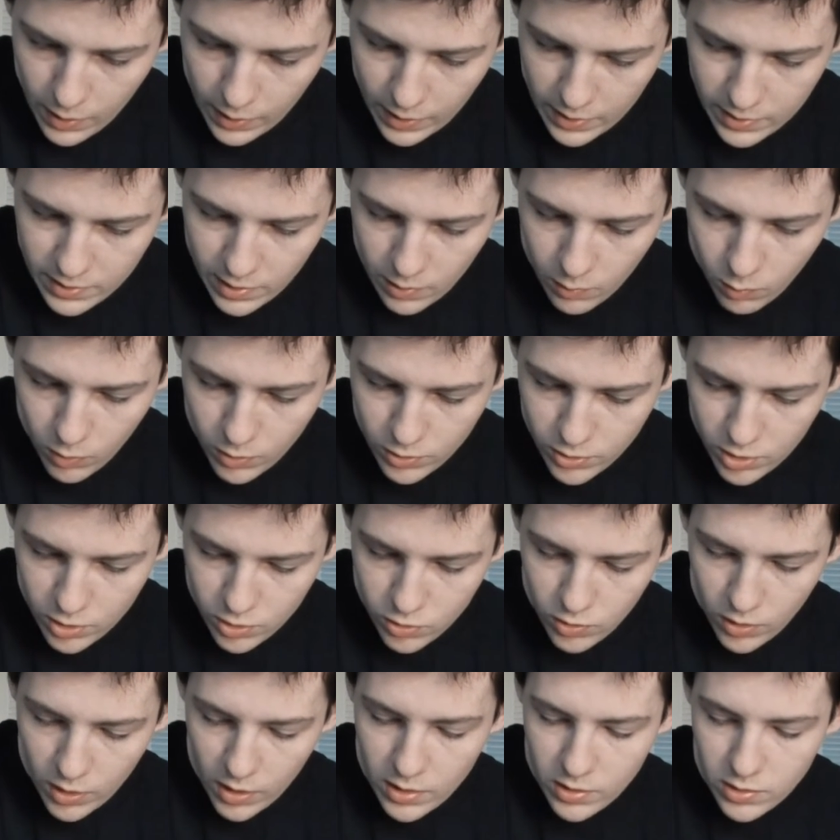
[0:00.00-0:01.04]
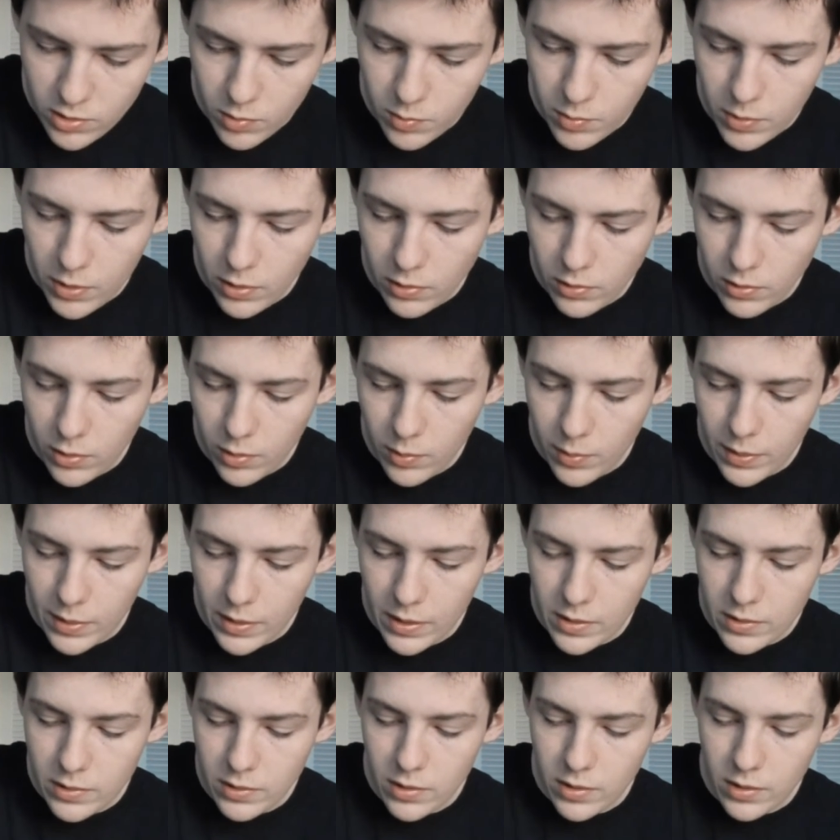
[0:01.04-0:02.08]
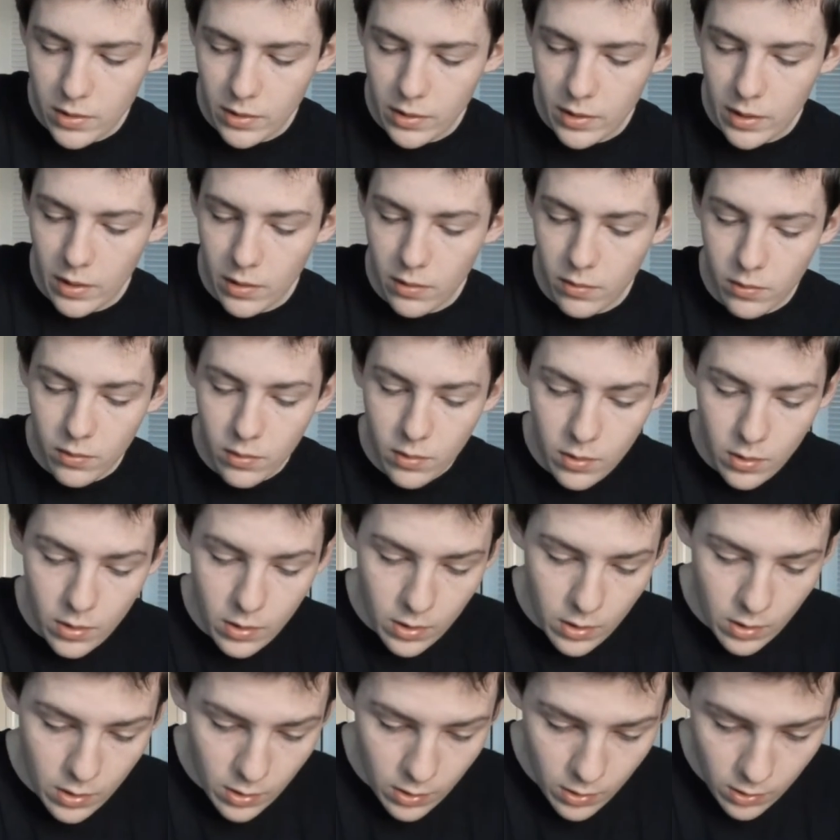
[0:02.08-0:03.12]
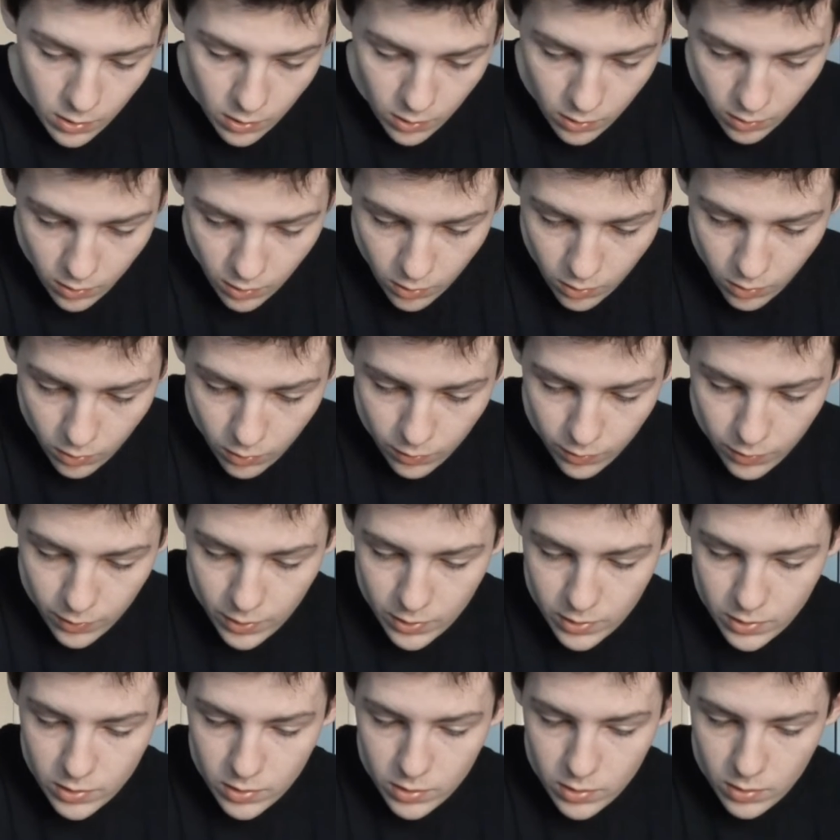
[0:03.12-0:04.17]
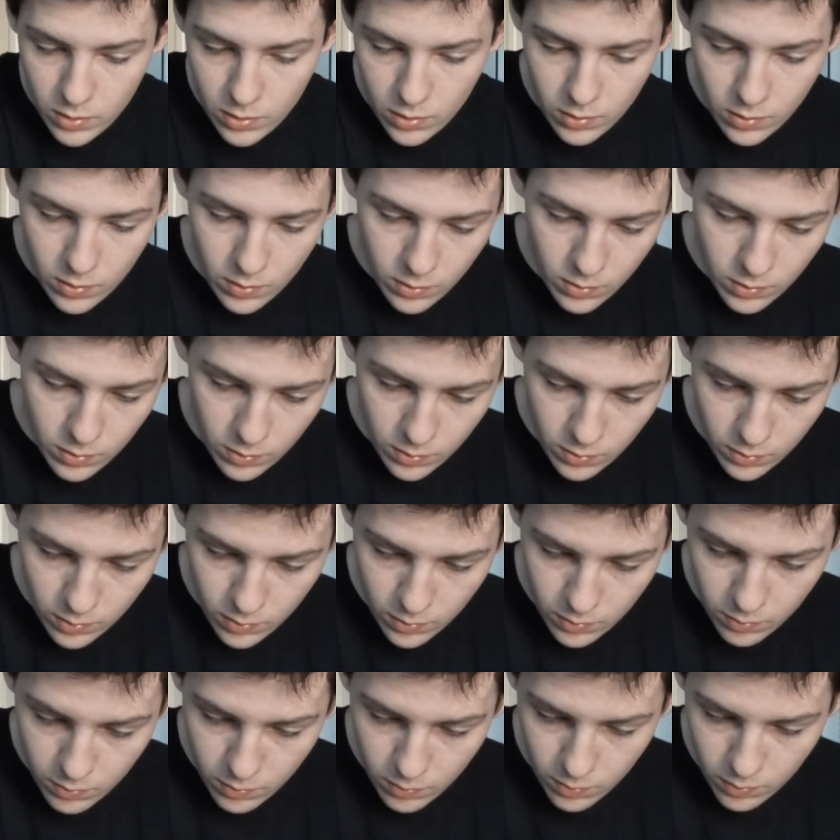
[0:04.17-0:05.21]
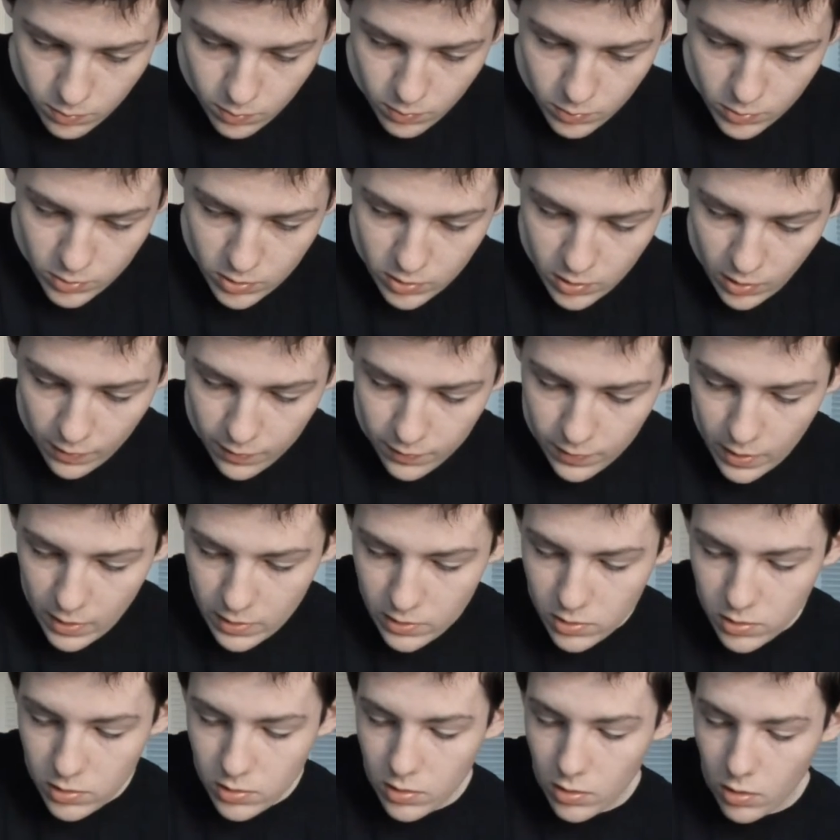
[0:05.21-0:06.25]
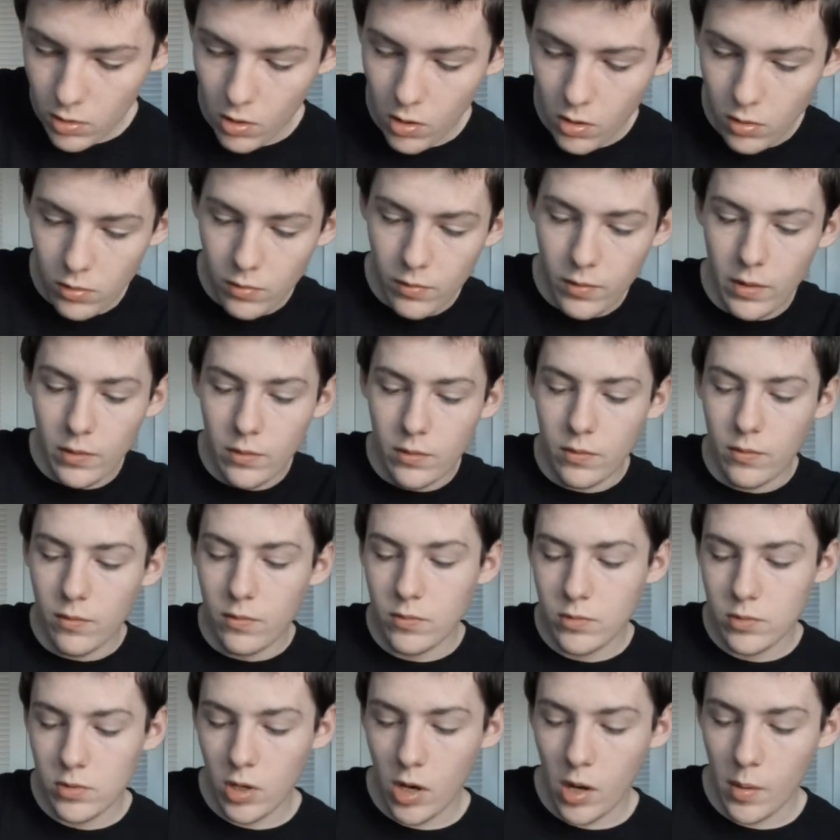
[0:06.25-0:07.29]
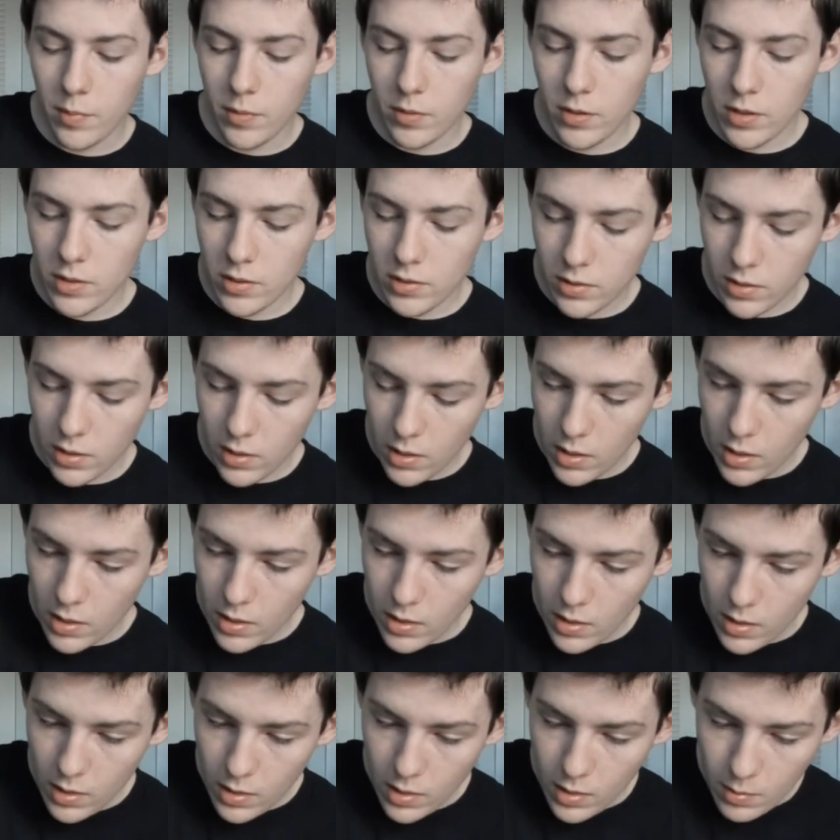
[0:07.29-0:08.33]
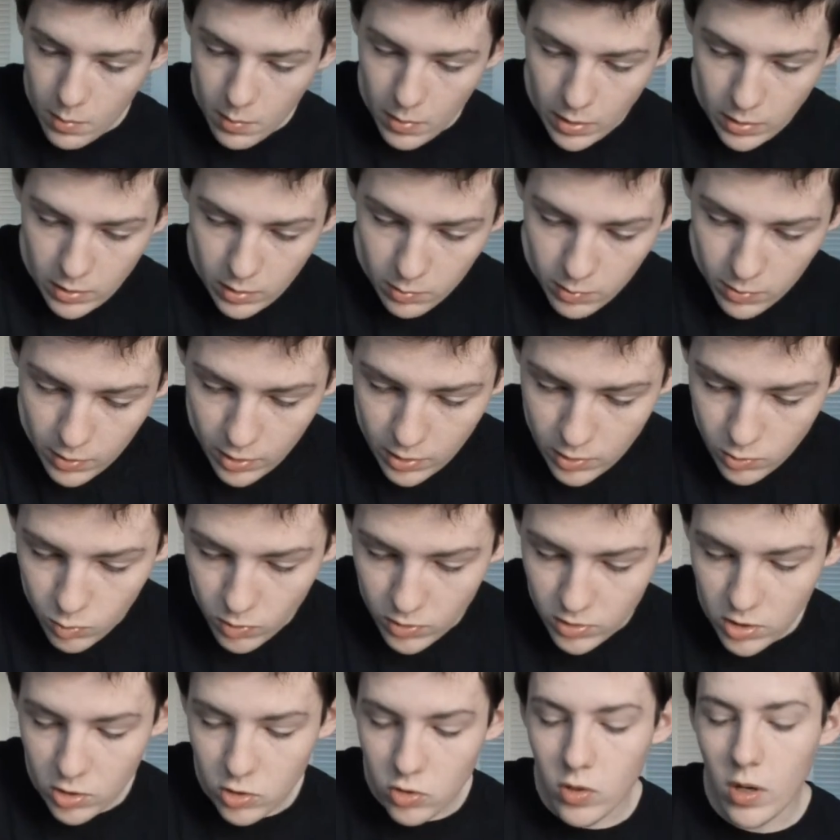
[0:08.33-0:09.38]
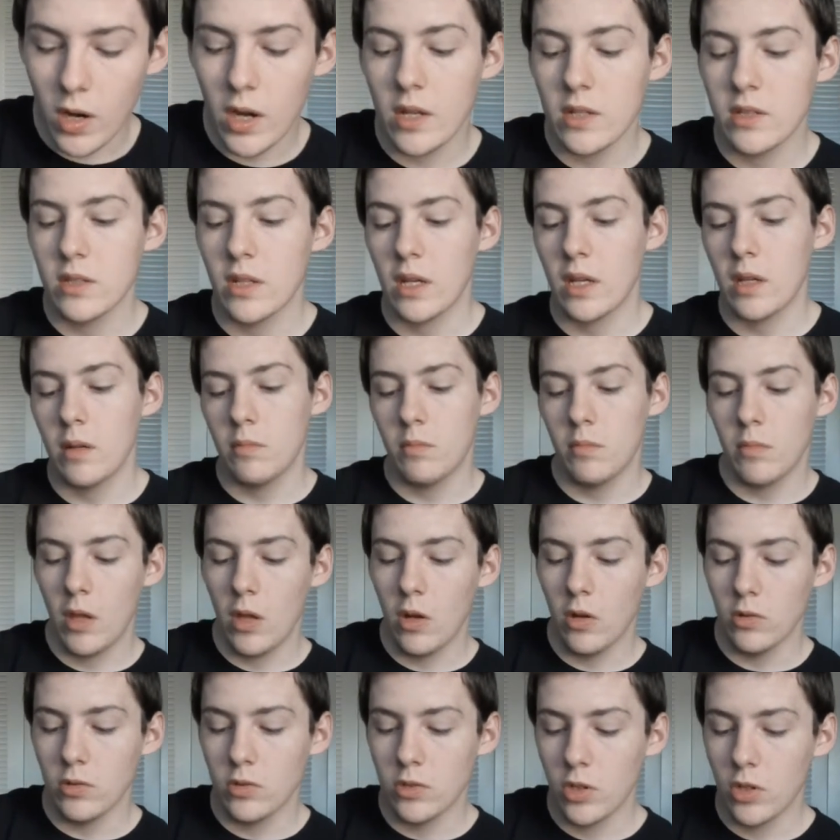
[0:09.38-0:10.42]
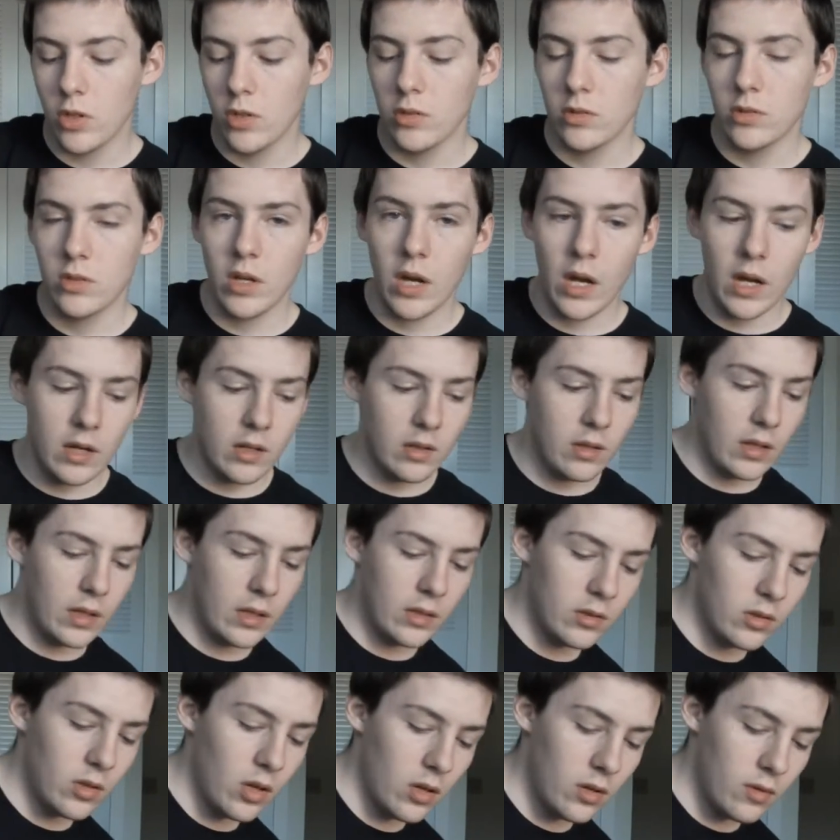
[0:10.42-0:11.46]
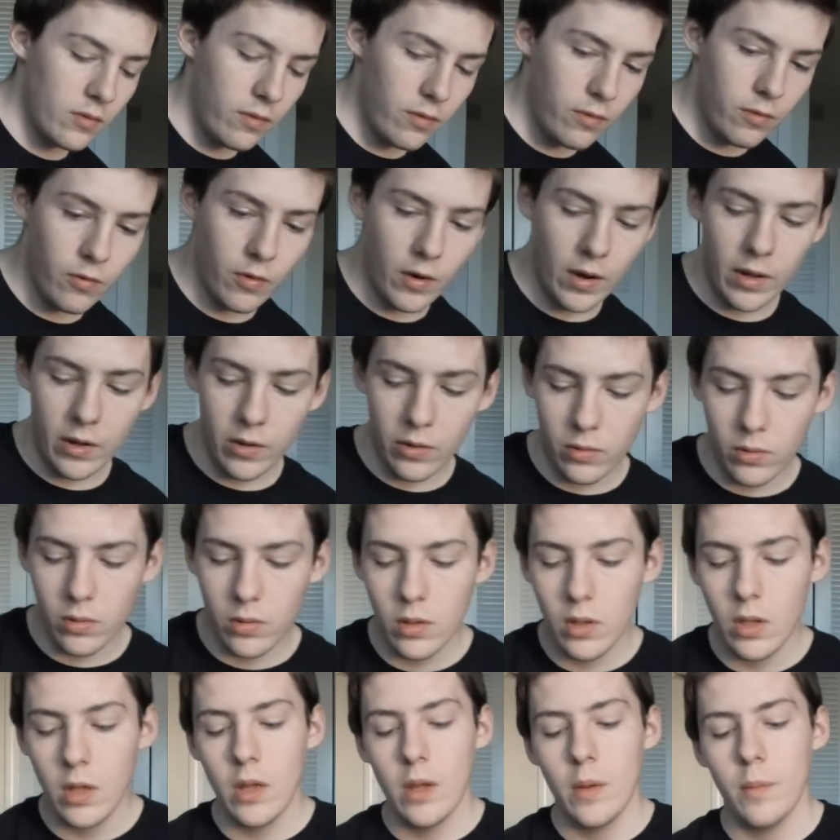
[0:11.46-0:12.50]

Like I said, once it dries, it'll be a little bit easier to get all this stuff that's all around the top of this. Mainly because once it dries, it'll turn kind of like not frail,